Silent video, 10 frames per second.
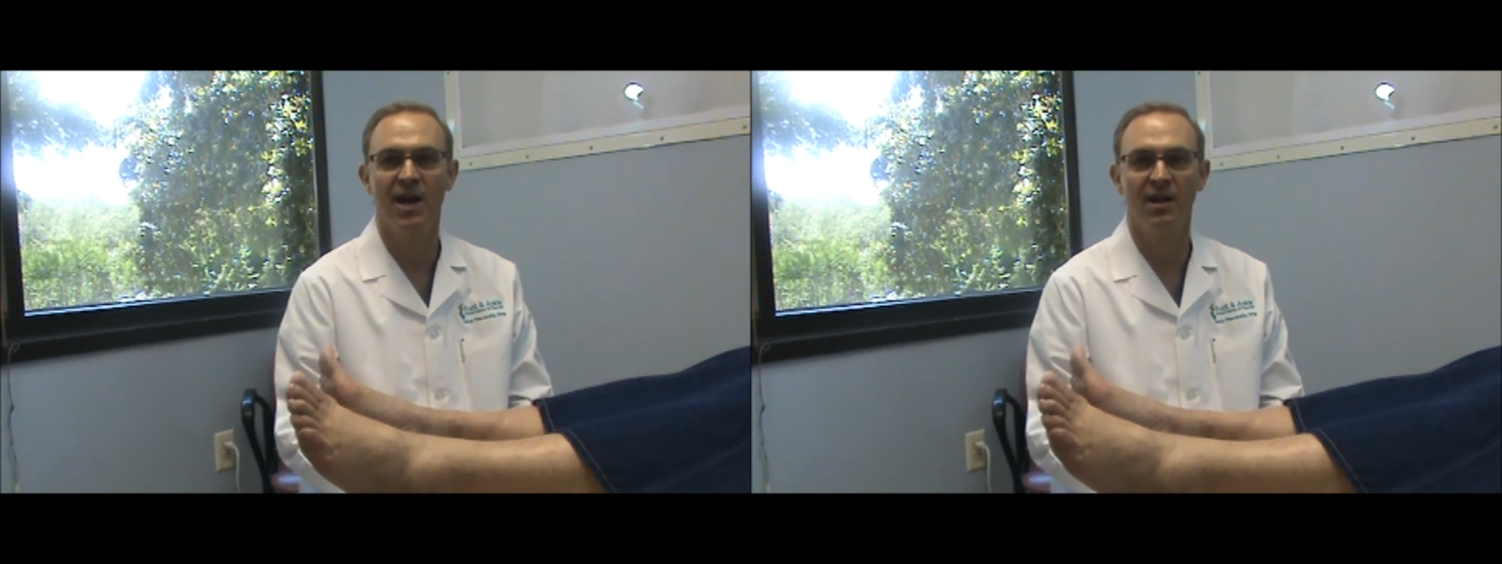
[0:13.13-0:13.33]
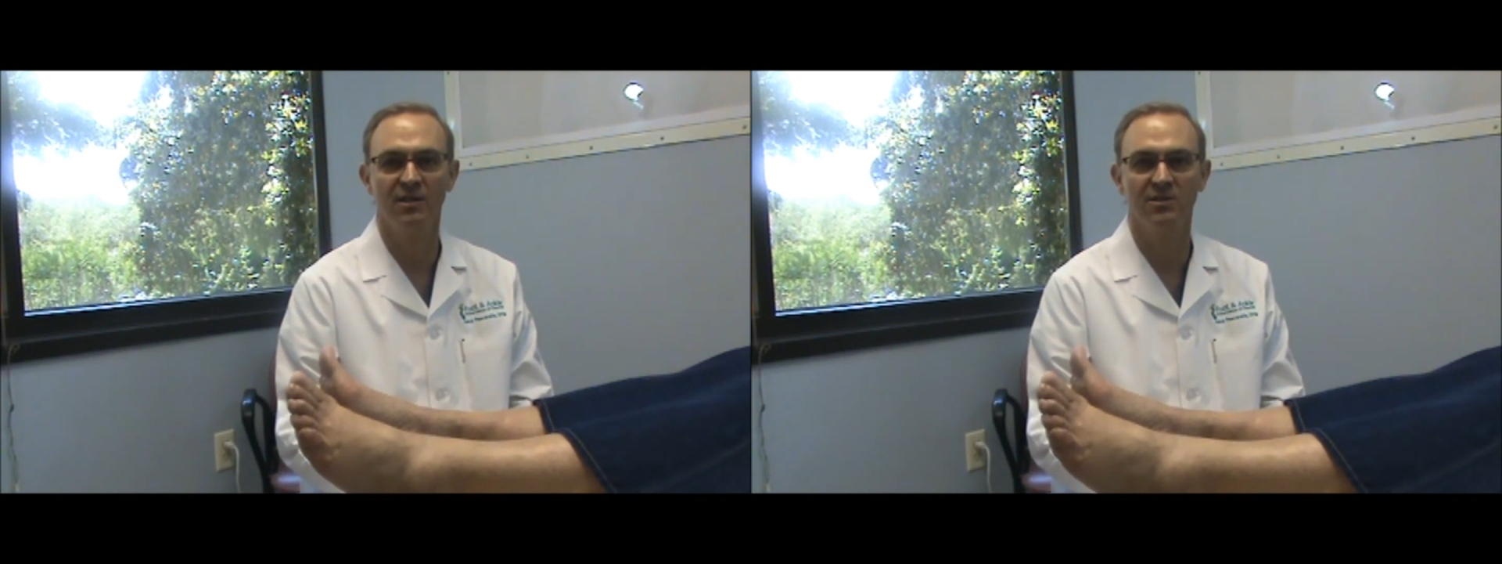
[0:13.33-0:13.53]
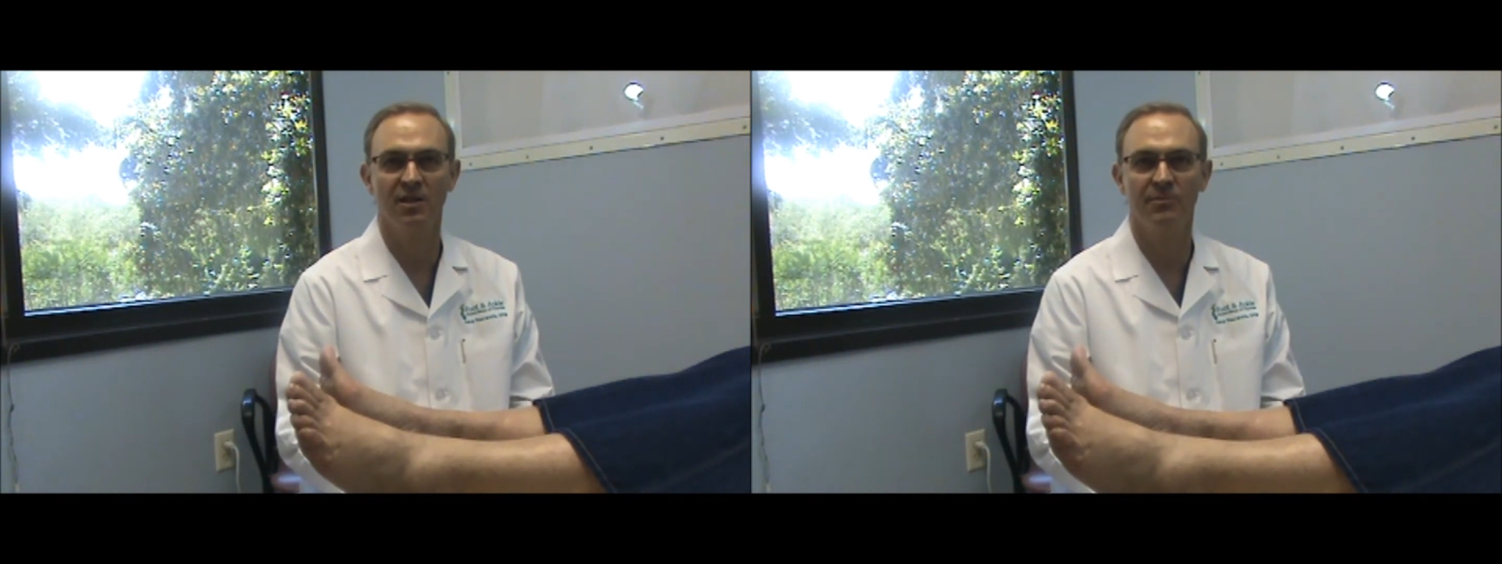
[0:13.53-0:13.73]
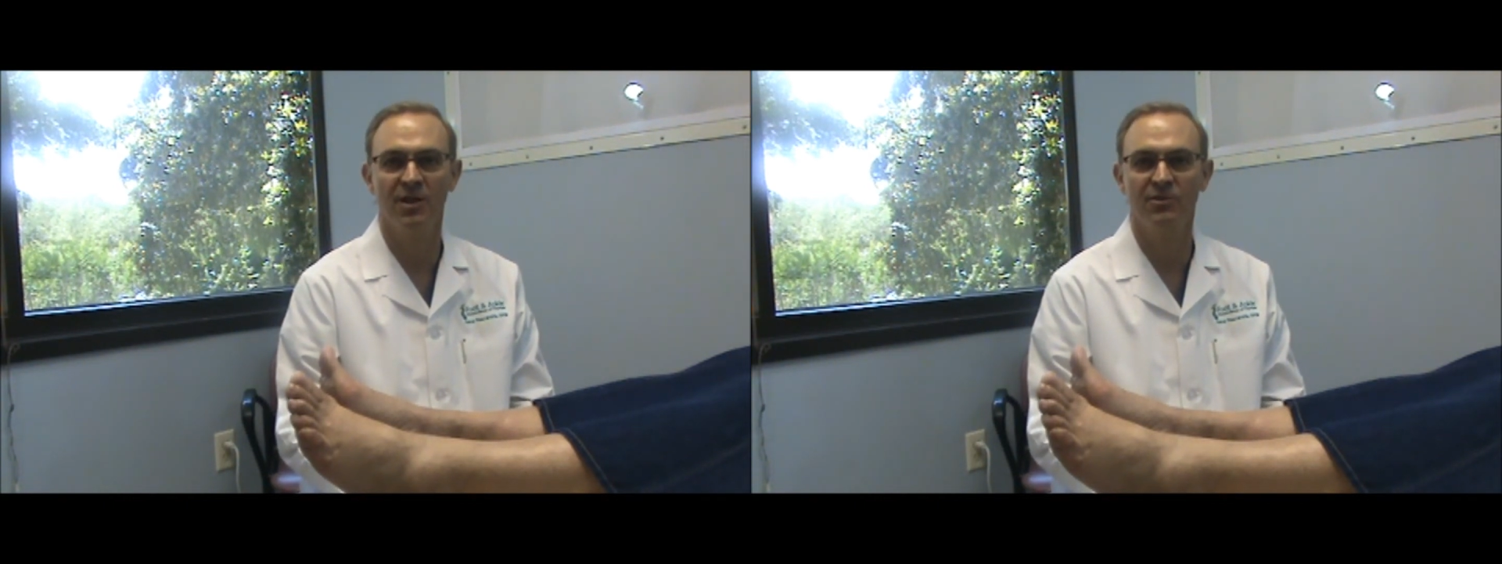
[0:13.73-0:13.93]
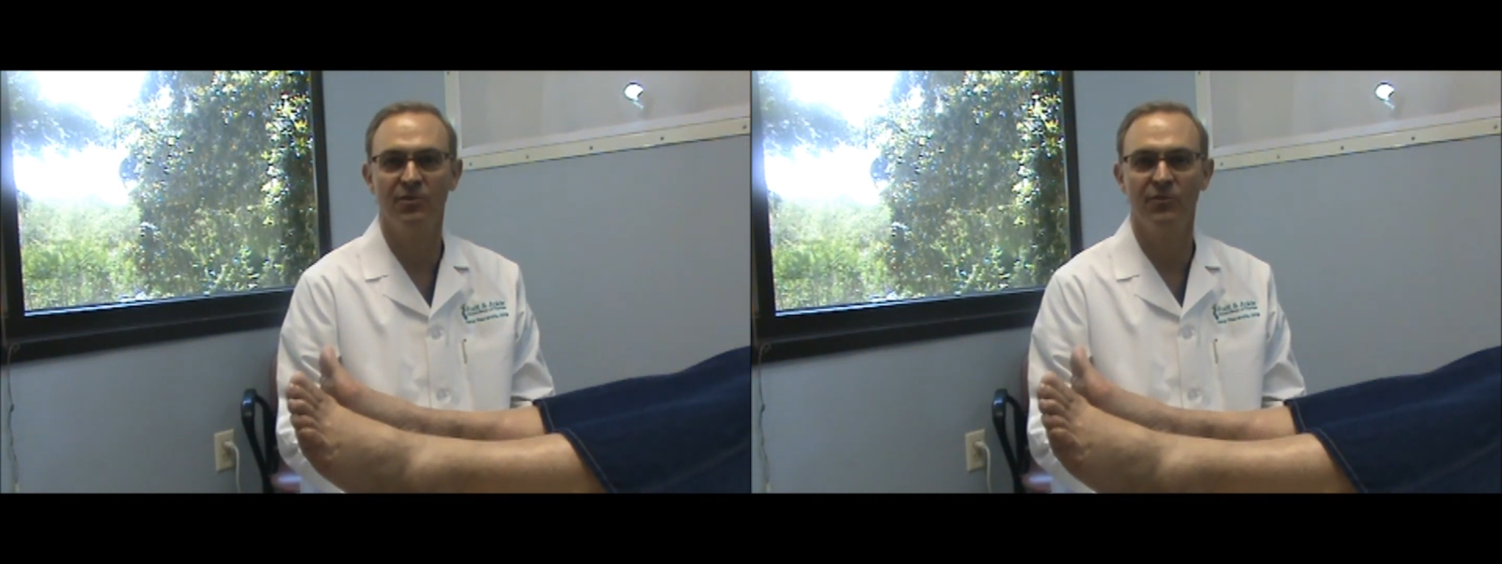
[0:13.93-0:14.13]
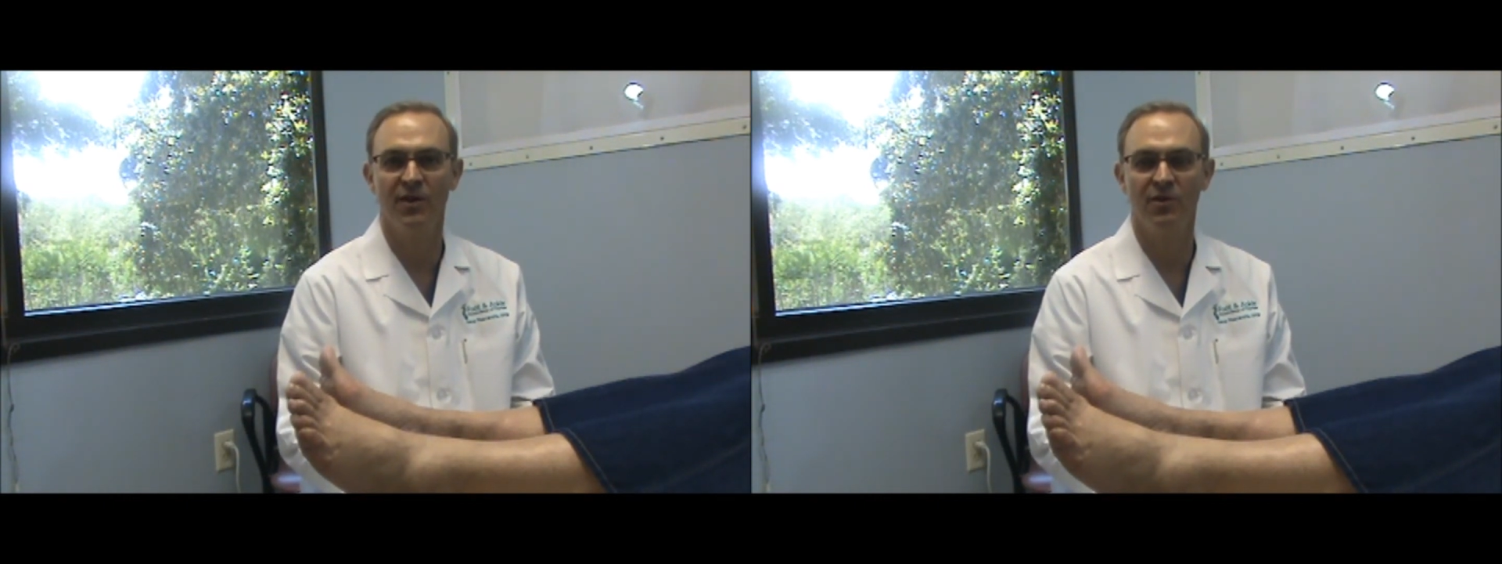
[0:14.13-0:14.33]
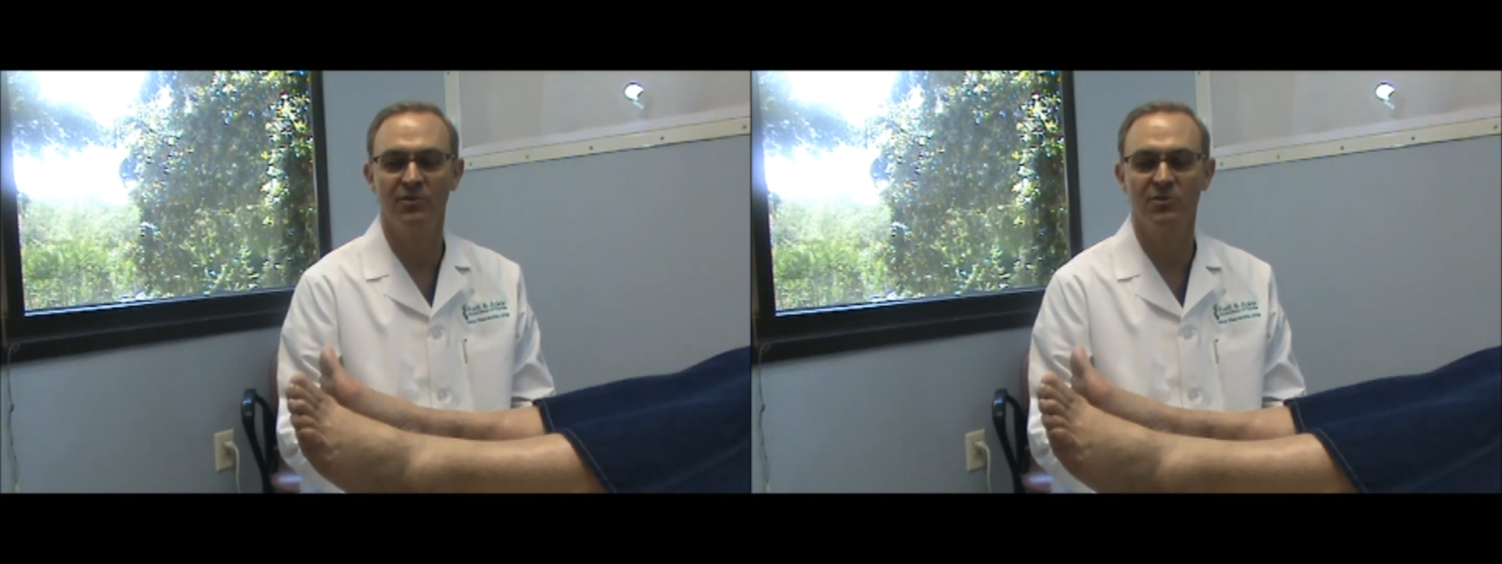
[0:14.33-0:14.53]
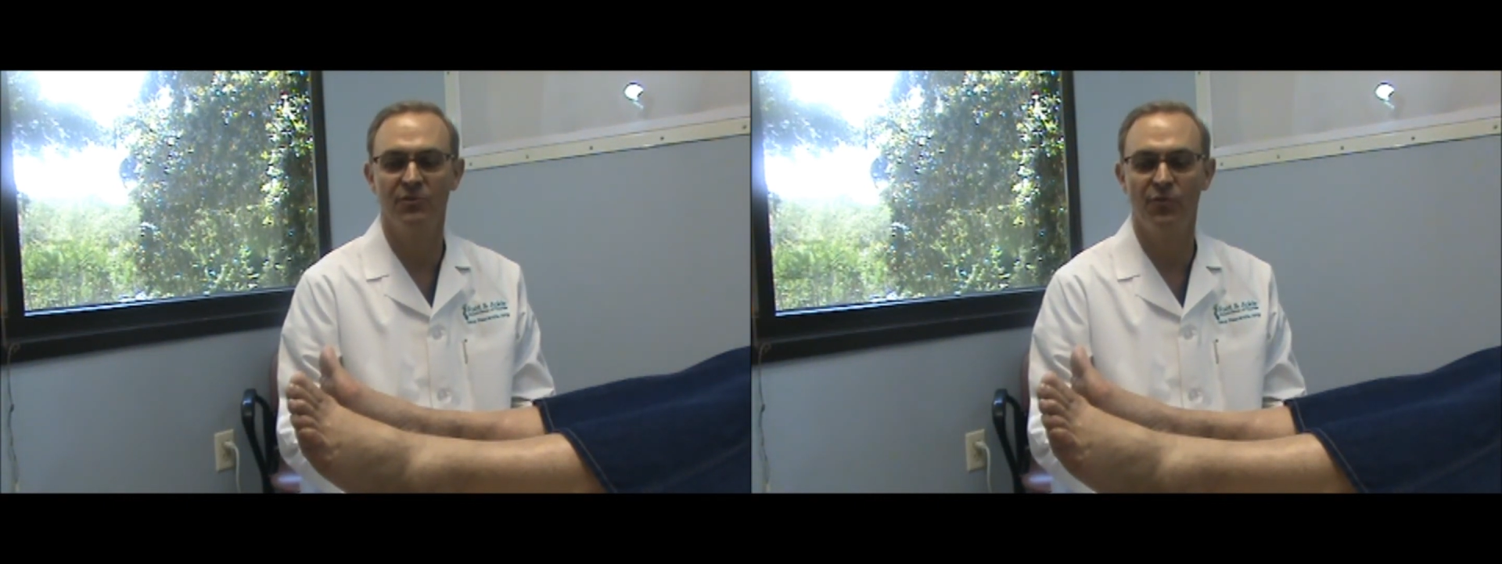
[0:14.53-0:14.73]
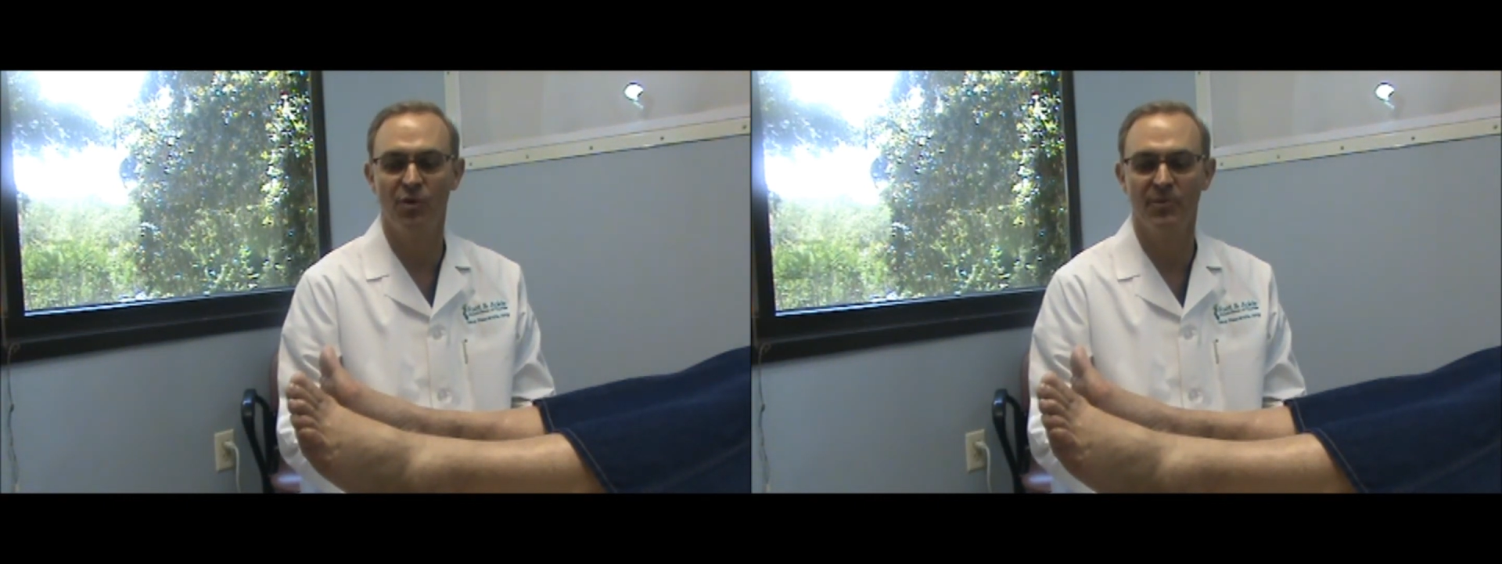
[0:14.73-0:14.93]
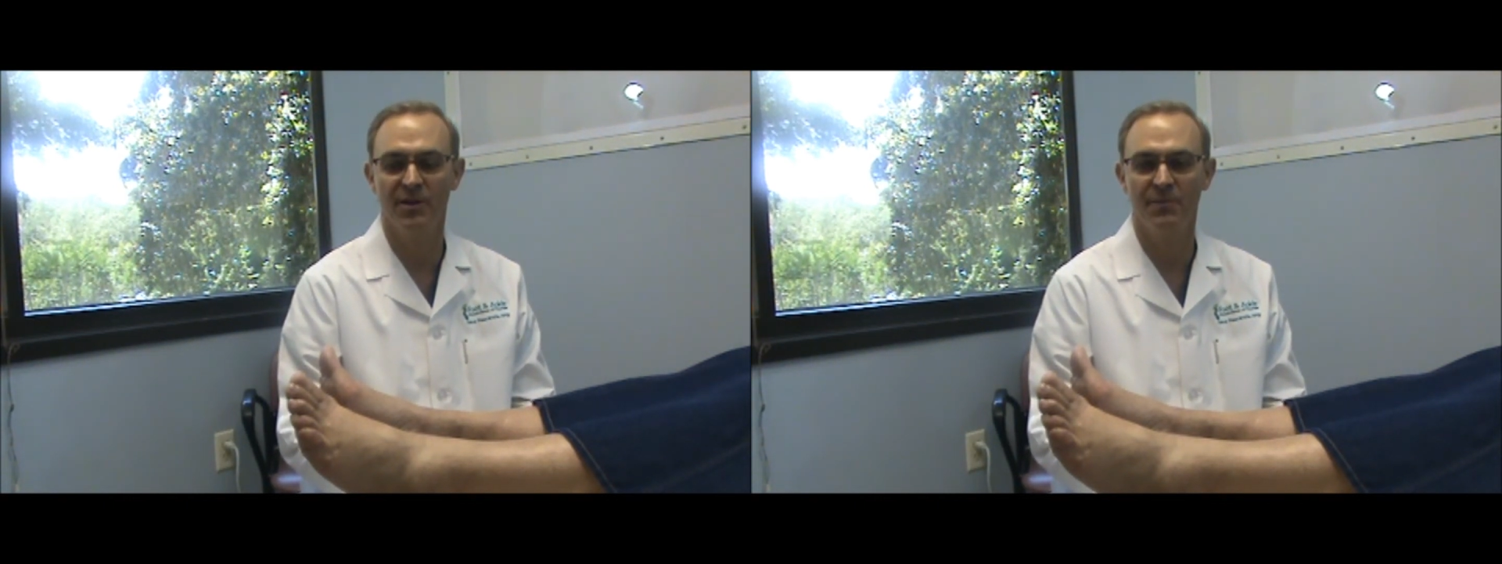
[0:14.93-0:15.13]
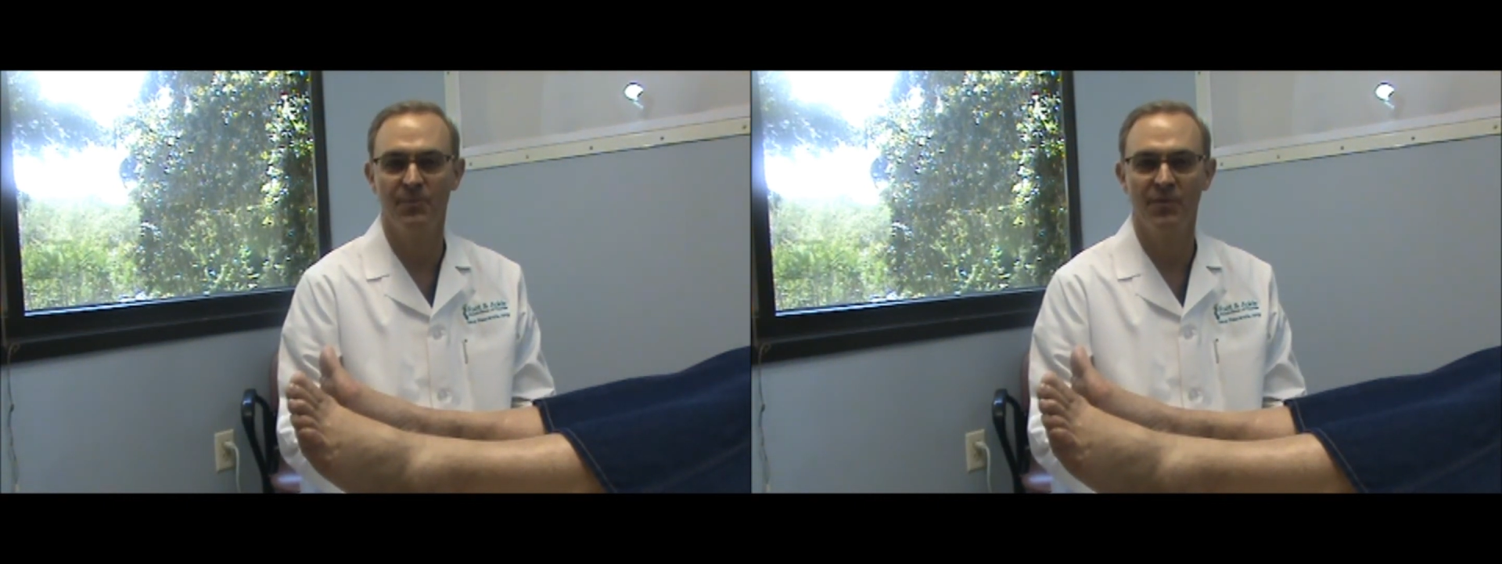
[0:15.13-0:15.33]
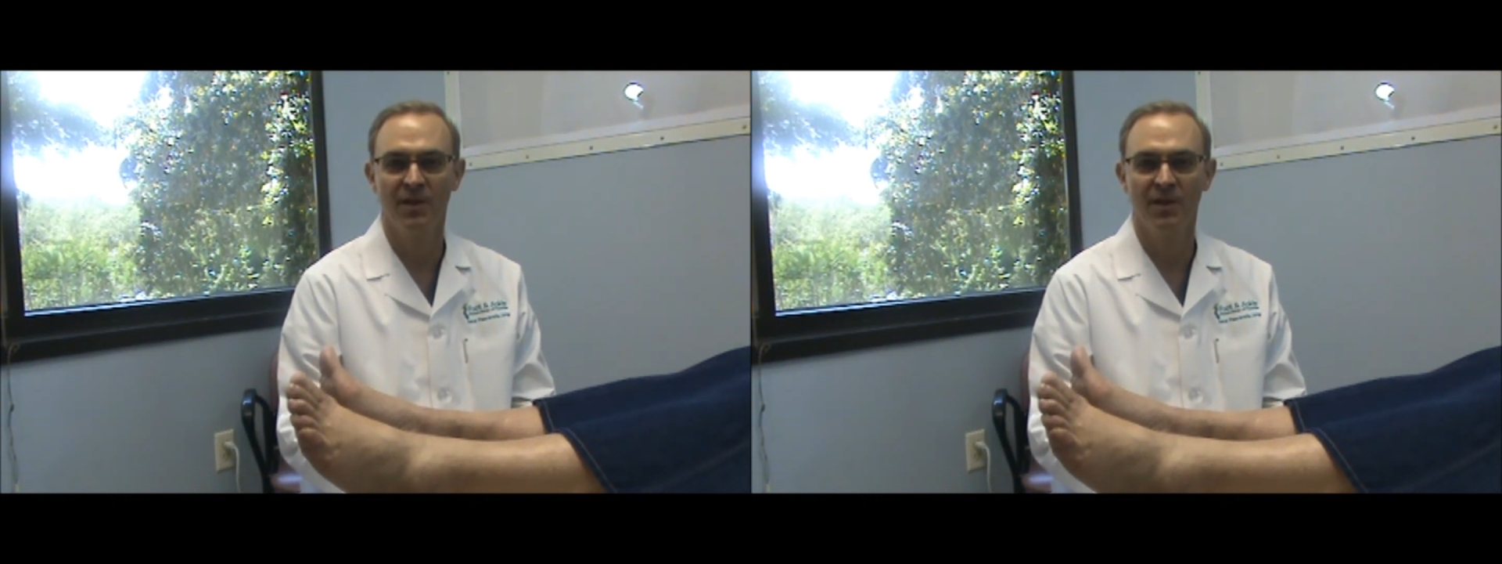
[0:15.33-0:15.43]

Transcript: hallux abductovalgus deformity.